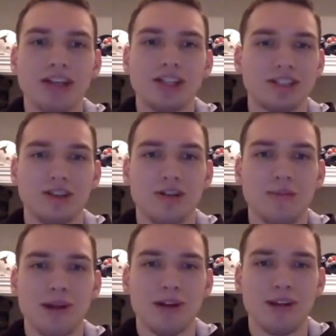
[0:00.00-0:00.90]
they just don't
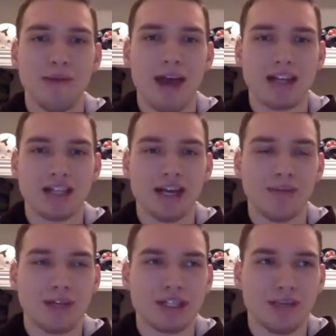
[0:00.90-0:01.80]
appear in the MAC
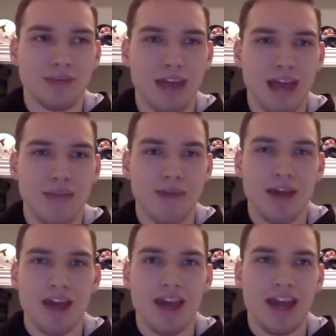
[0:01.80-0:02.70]
championship game,
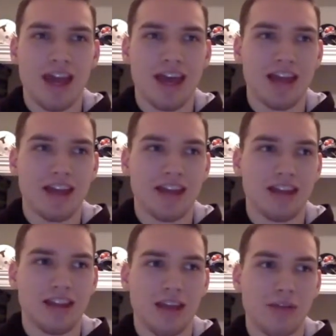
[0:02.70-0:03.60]
and
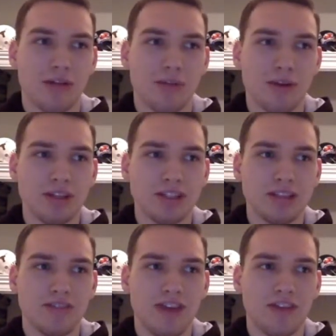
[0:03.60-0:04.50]
they were the
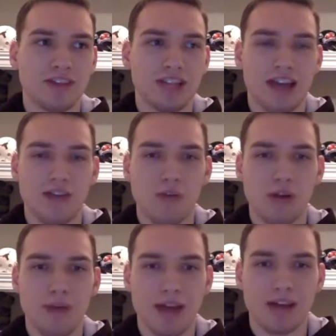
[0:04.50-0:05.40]
preseason favorites. They haven't won a
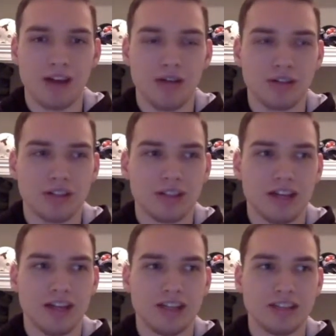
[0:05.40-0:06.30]
MAC title since
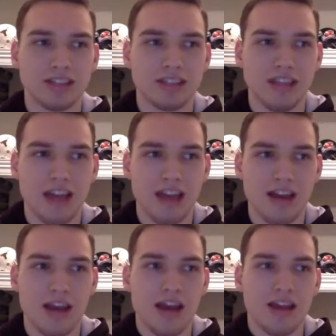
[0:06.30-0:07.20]
1968.
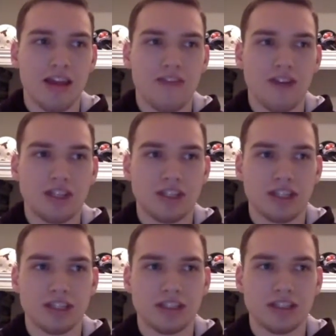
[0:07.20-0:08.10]
They finished
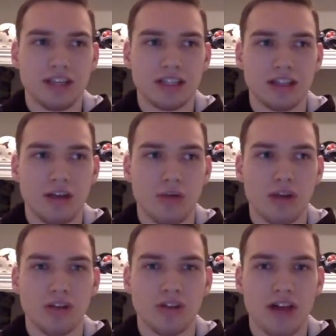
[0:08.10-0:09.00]
6-6,
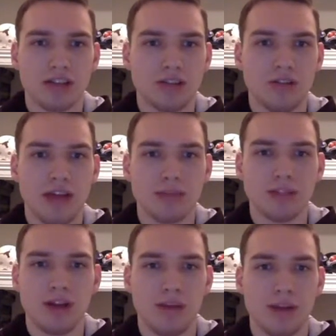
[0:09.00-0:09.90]
winning their last two games in
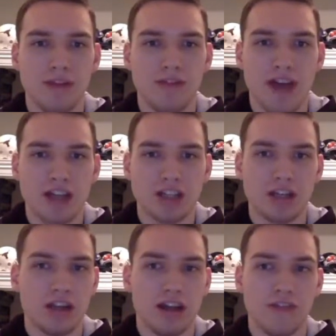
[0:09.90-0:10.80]
dominant fashion,
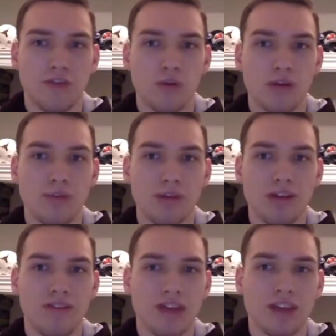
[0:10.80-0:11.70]
and I fully
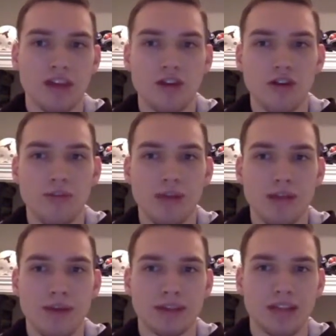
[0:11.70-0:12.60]
believe that they could be the
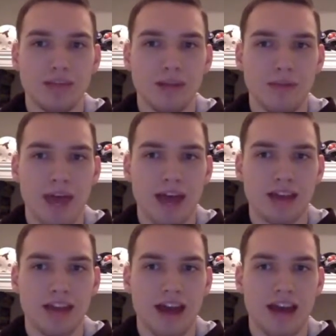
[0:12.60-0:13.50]
best team in the MAC.
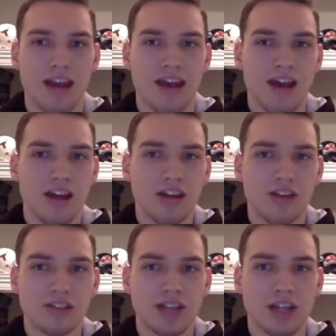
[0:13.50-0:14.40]
They had a
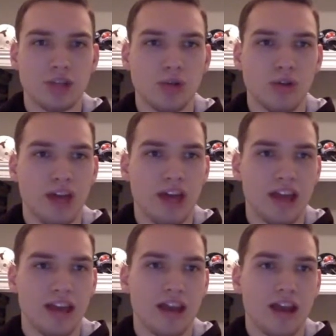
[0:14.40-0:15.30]
tough schedule,
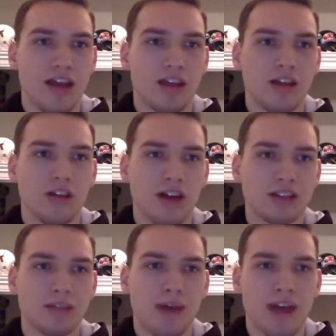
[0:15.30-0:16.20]
and the loss
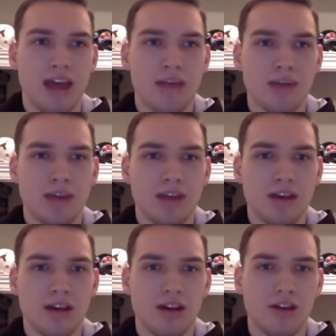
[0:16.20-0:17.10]
to Miami
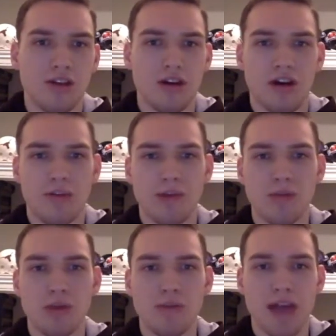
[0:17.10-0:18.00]
in
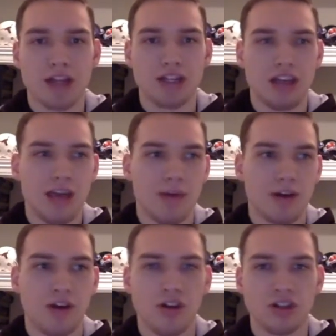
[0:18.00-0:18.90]
midweek action game
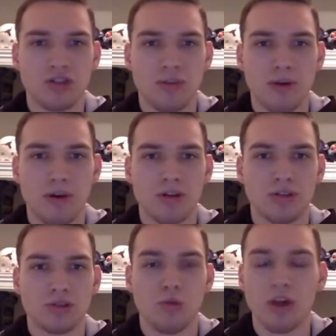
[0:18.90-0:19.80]
on college
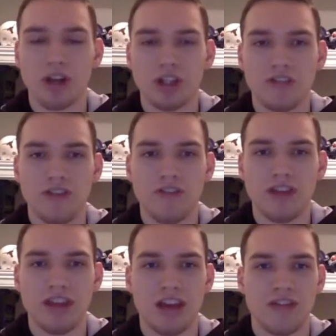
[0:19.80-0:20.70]
football's
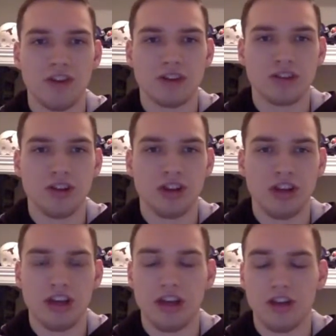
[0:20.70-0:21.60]
150th
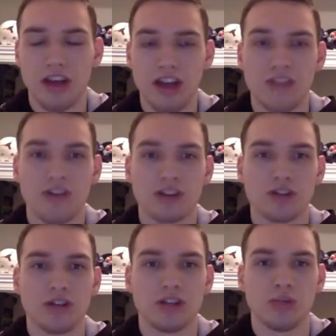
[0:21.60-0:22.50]

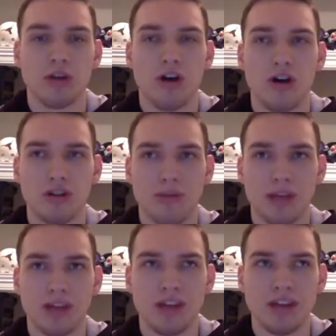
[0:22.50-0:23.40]
anniversary is what
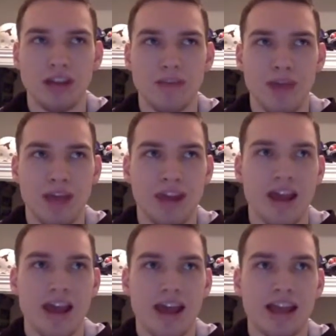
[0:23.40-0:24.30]
ultimately did them in.
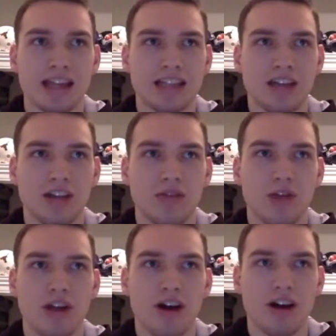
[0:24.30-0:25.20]
And that's how the
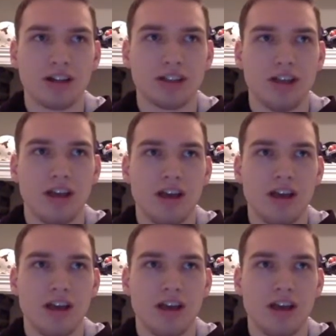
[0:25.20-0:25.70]
Red Hawks,